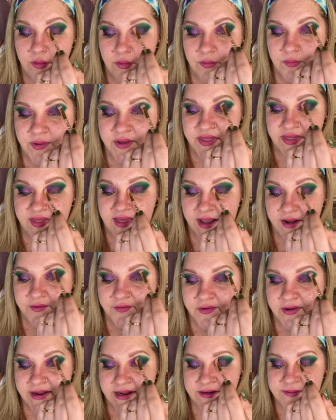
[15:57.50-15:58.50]
with that
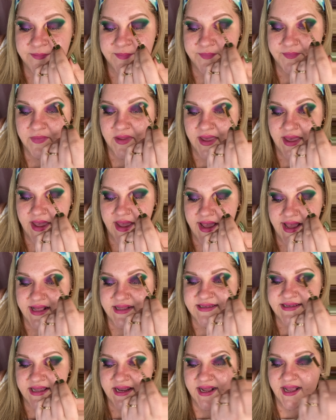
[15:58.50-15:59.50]
green.
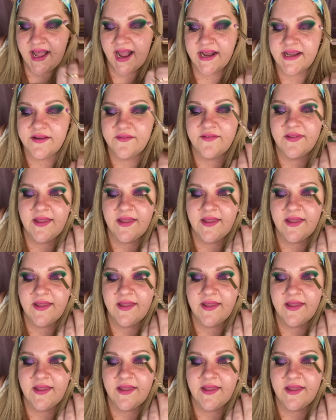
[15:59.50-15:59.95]
It's going to kind of